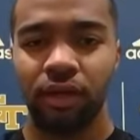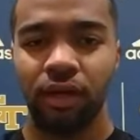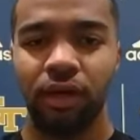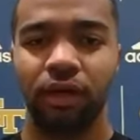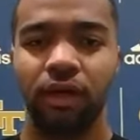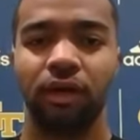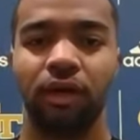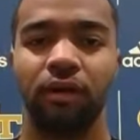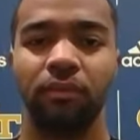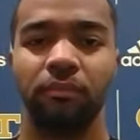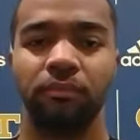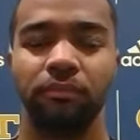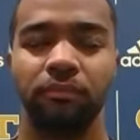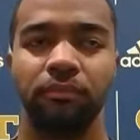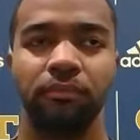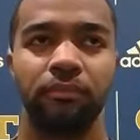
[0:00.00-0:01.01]

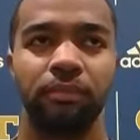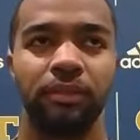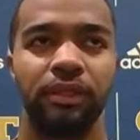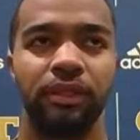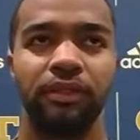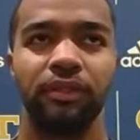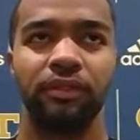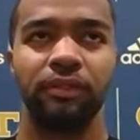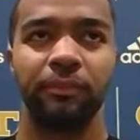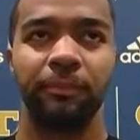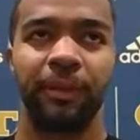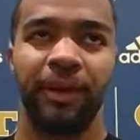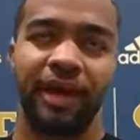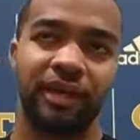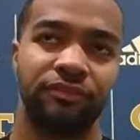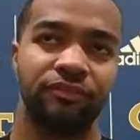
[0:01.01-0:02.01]
But the
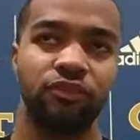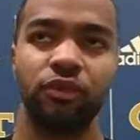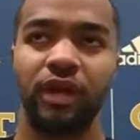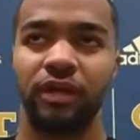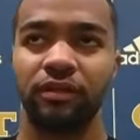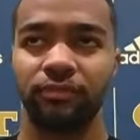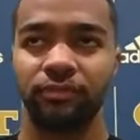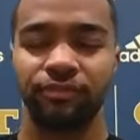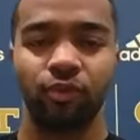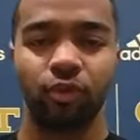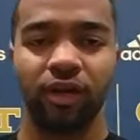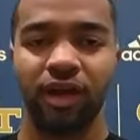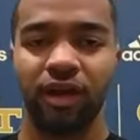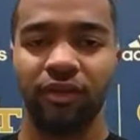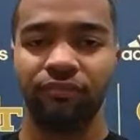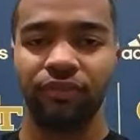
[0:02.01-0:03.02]
past few games before
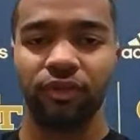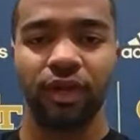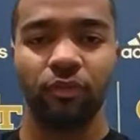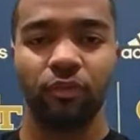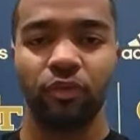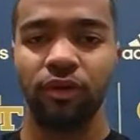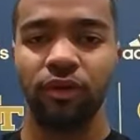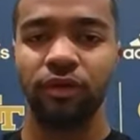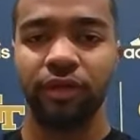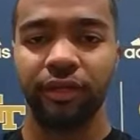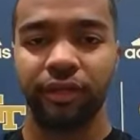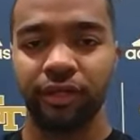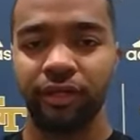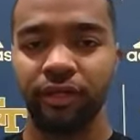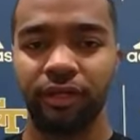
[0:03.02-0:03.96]
that, I felt like we were clicking.